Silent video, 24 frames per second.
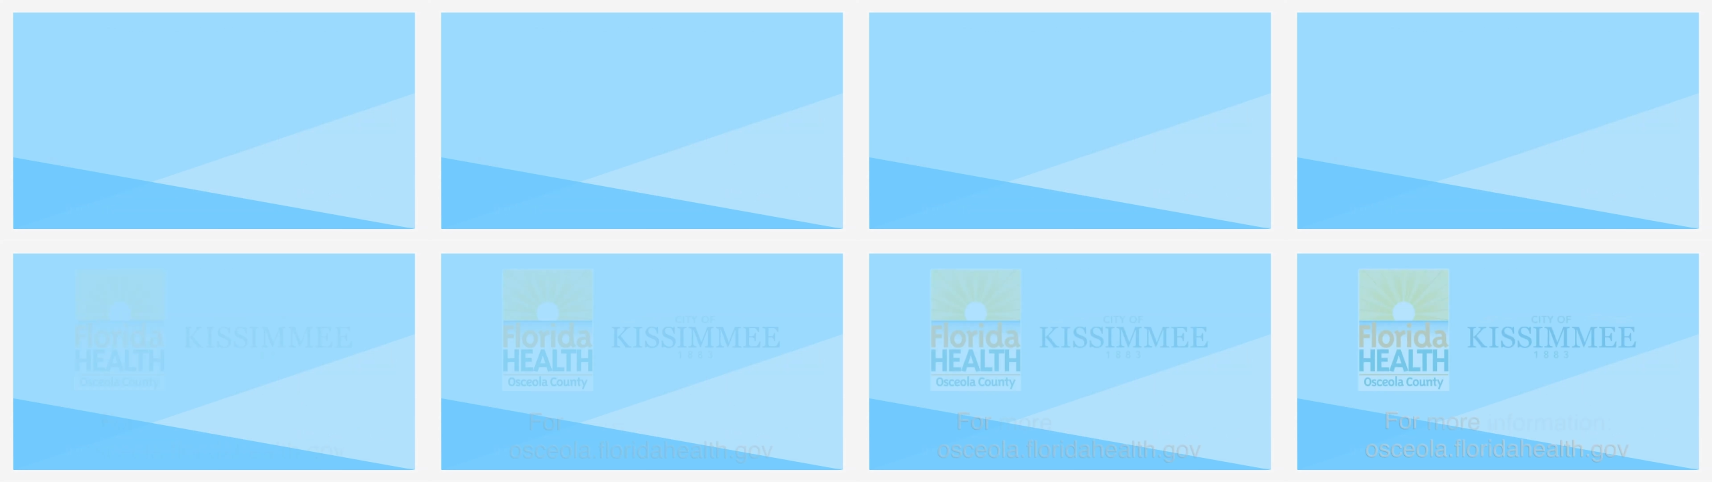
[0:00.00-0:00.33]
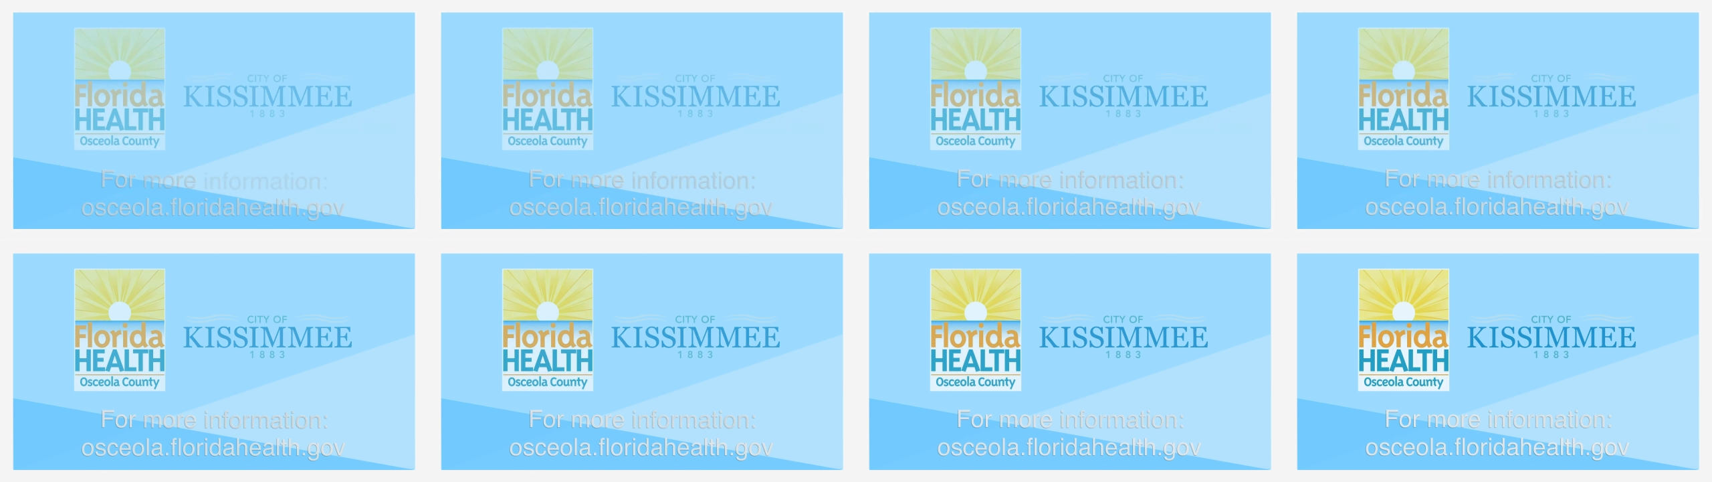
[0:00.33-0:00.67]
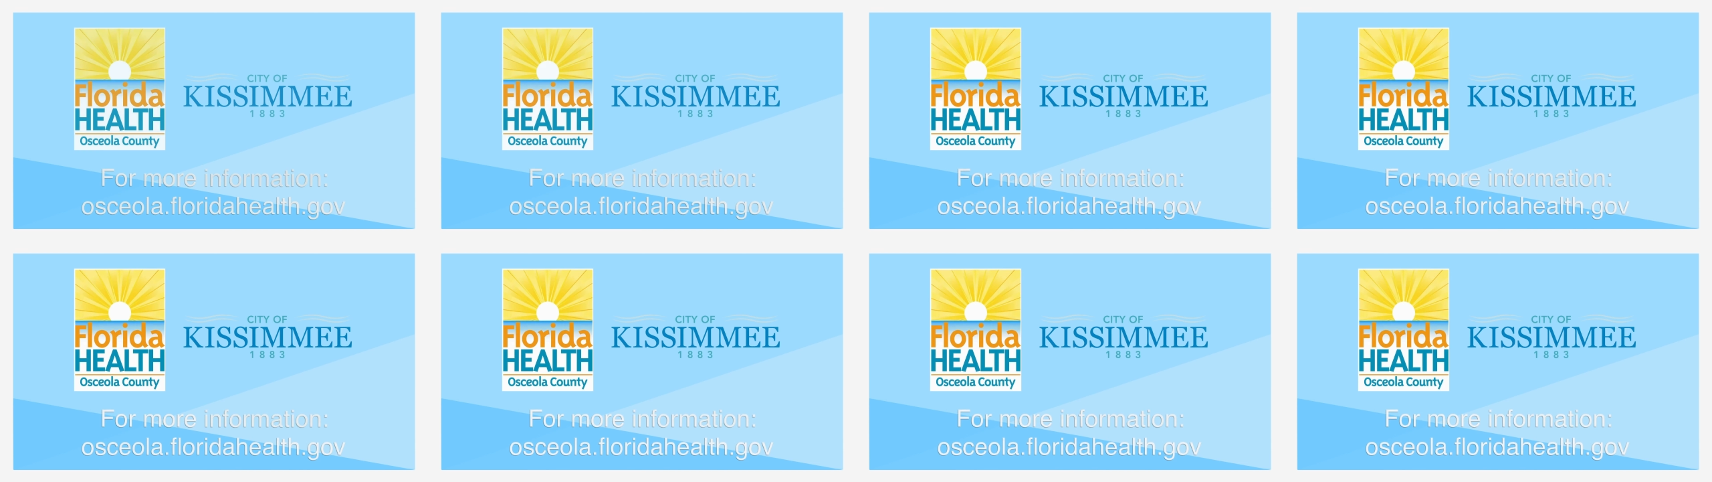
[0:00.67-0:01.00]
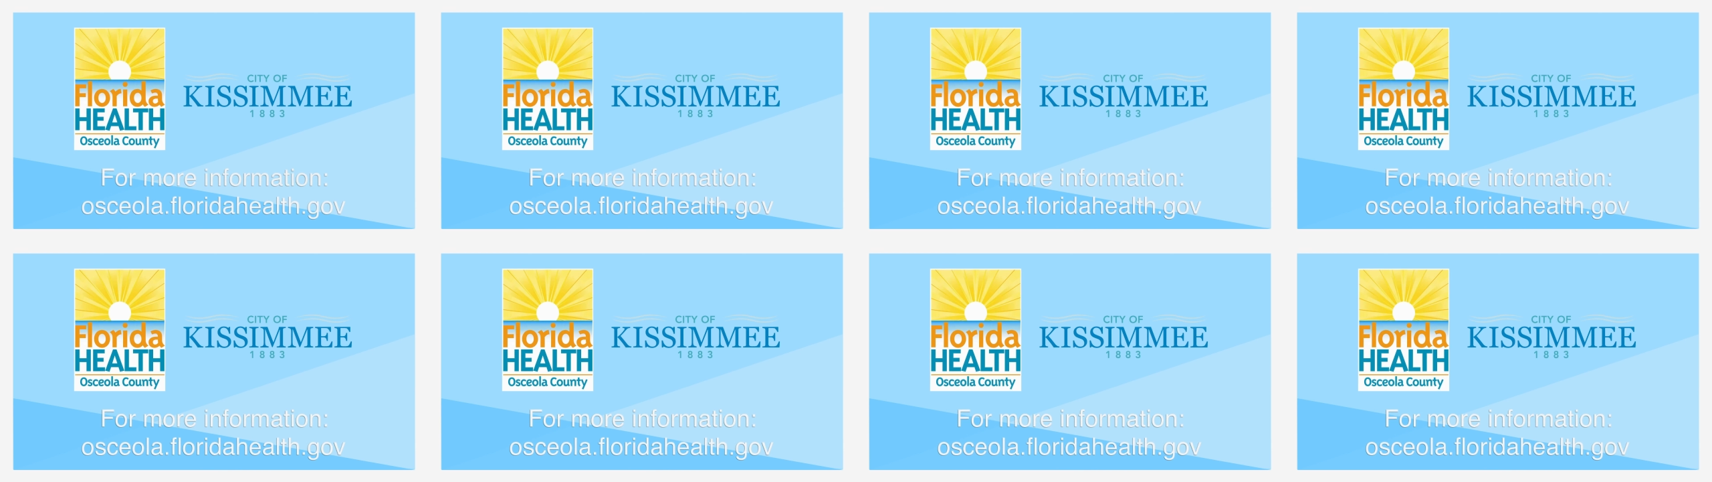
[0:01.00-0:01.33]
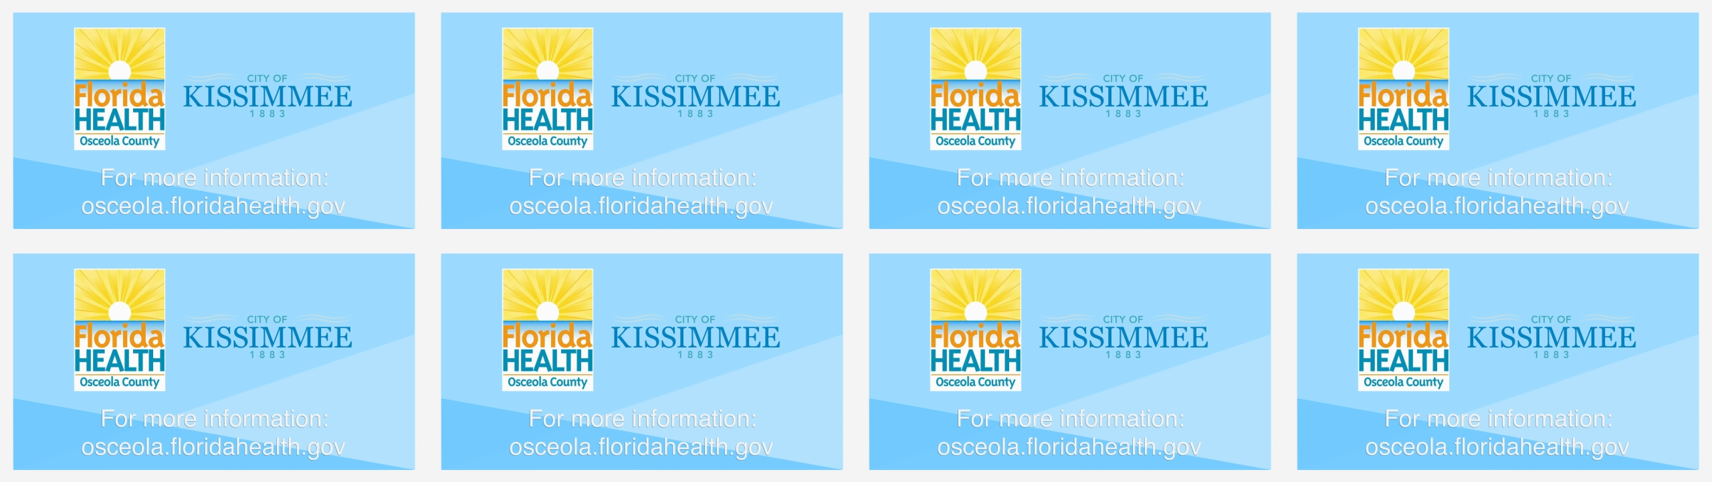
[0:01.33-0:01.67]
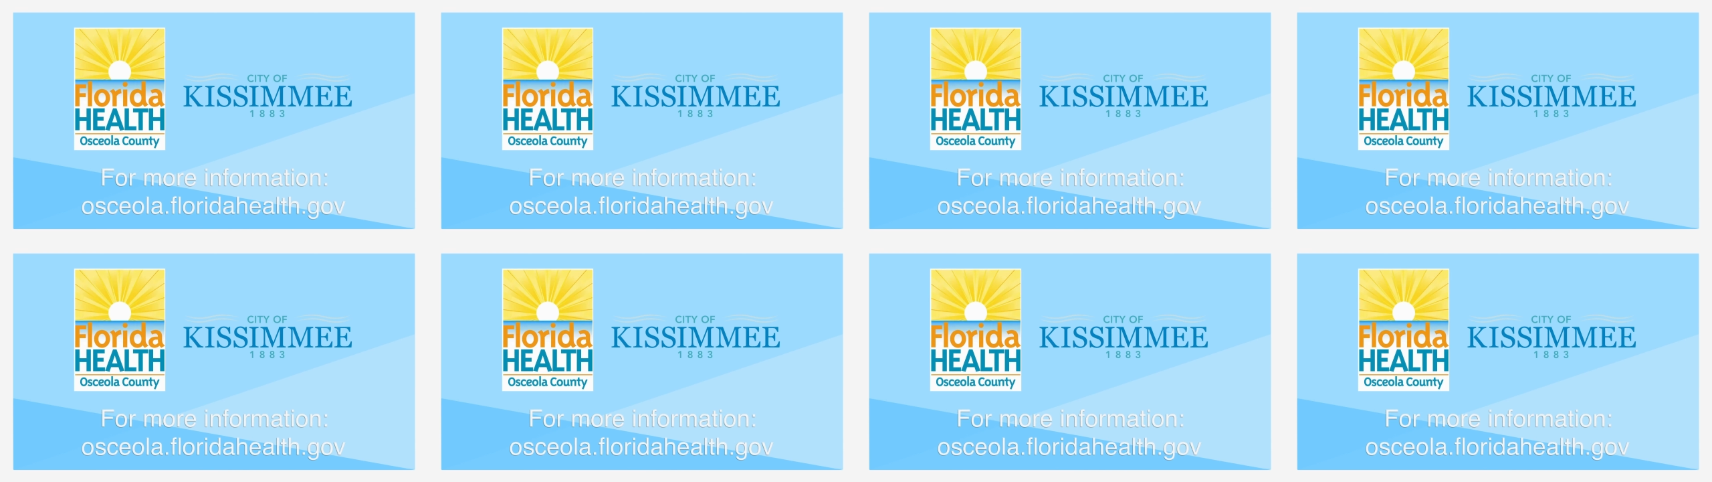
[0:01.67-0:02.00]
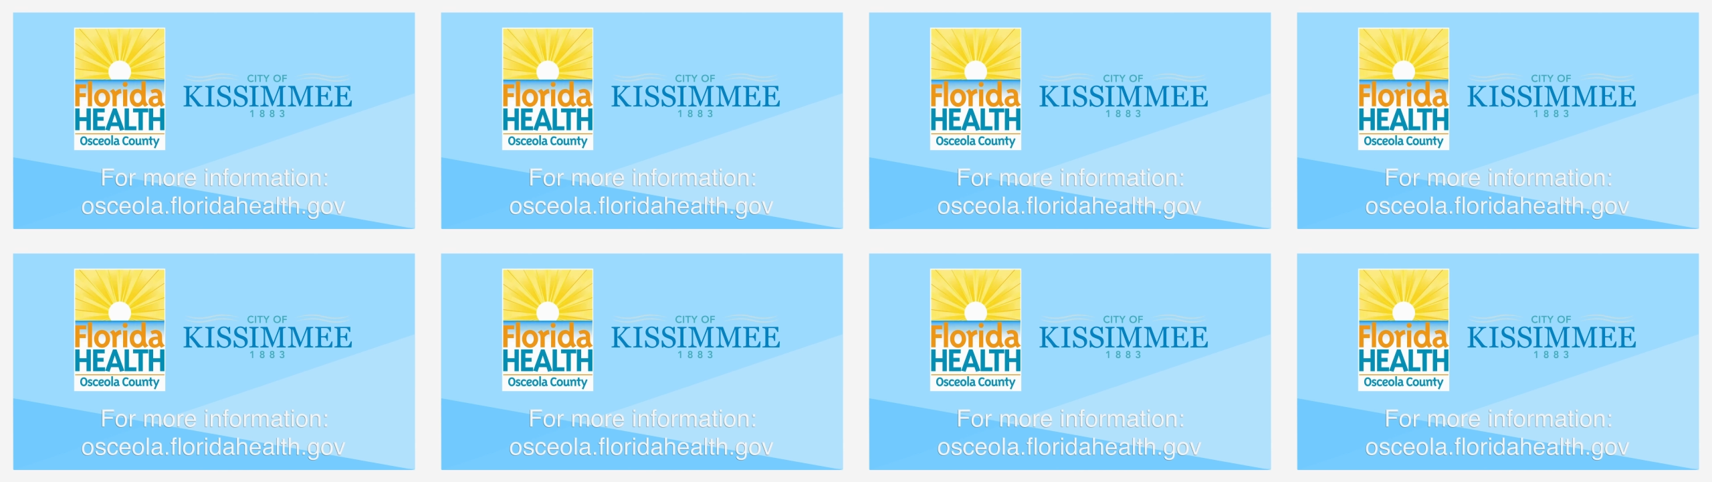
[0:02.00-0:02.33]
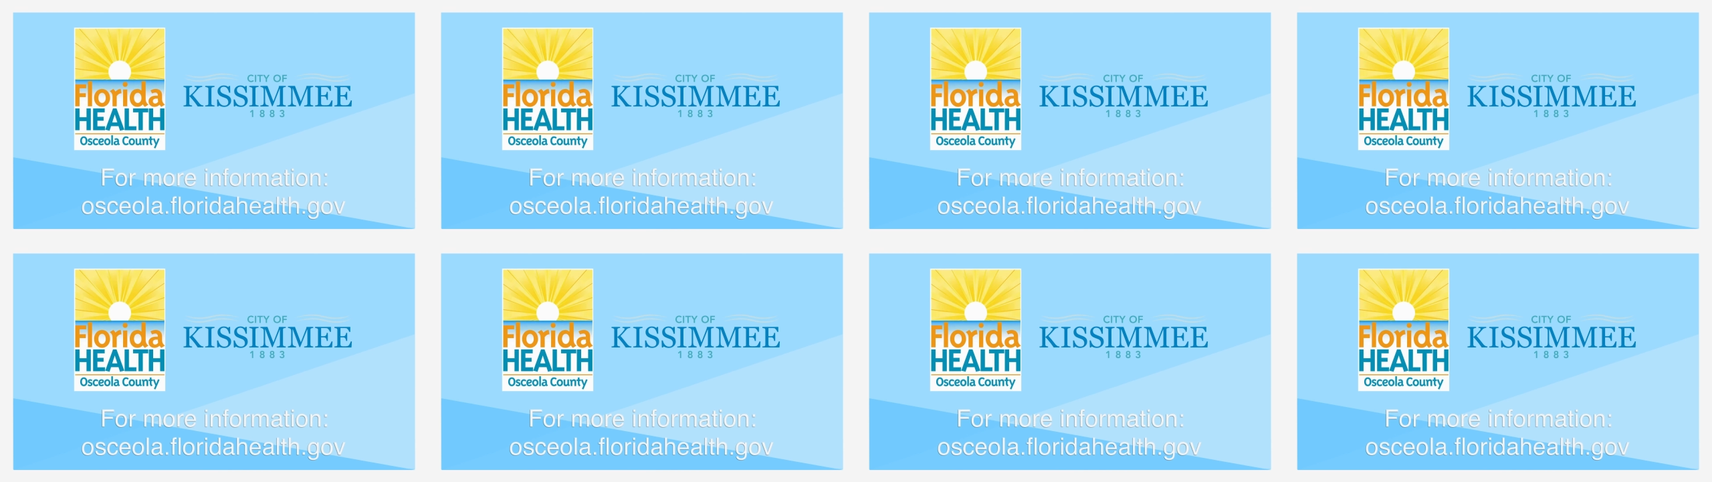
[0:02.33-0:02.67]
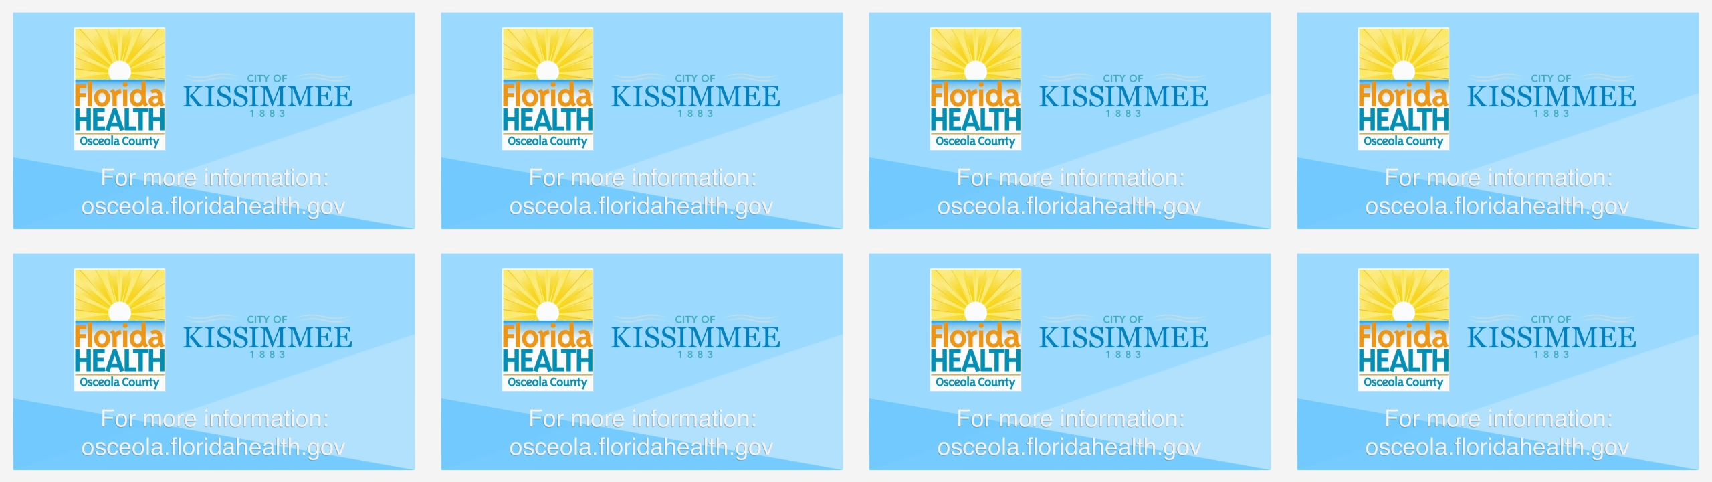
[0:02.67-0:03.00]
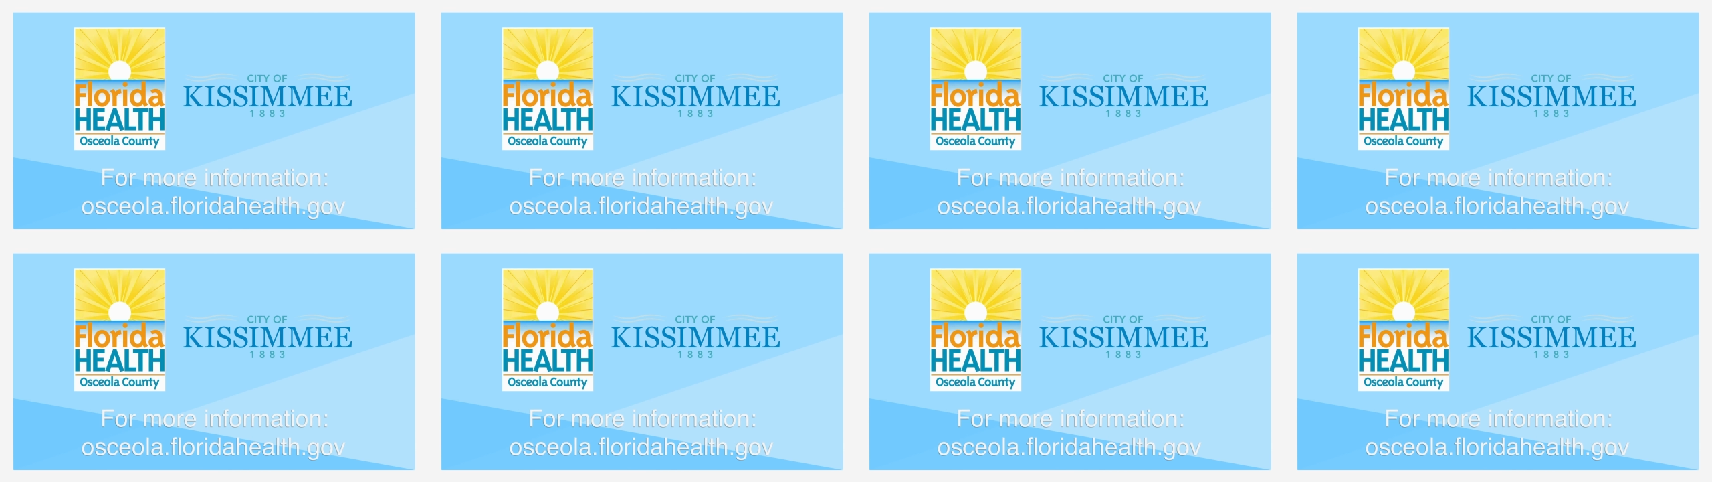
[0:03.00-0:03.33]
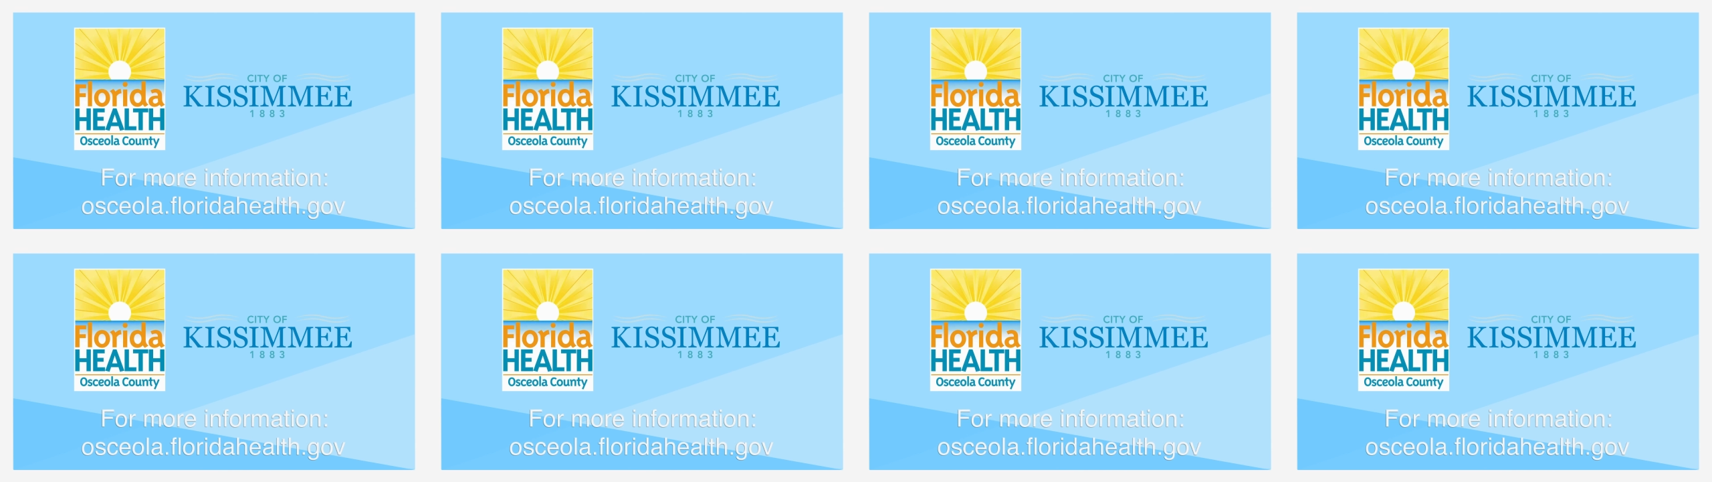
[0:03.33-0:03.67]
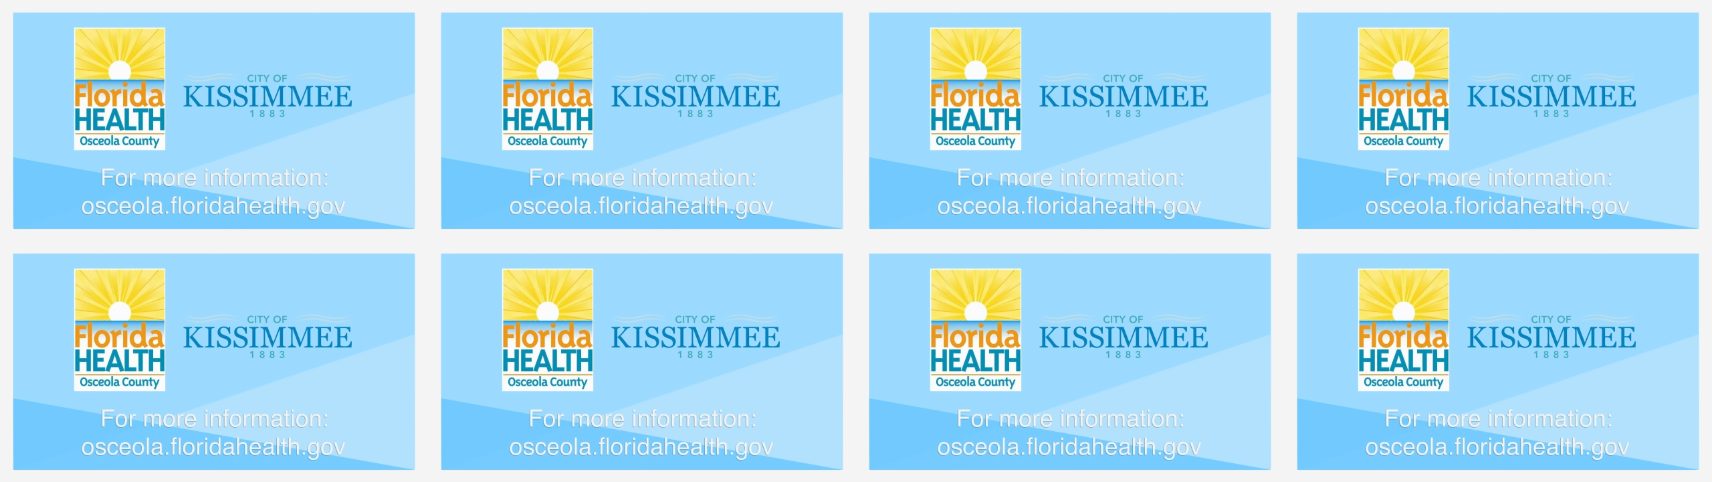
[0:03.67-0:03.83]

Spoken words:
(no speaker visible)